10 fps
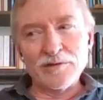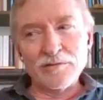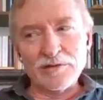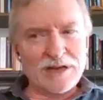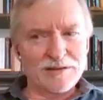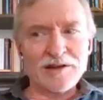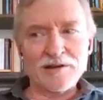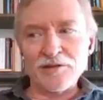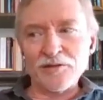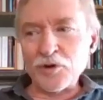yeah, a
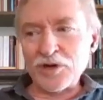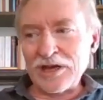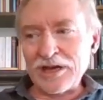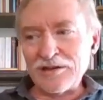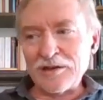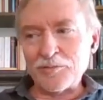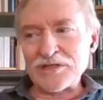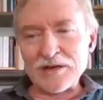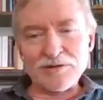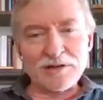lot of this book can end up
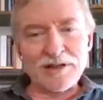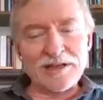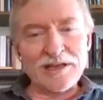sounding like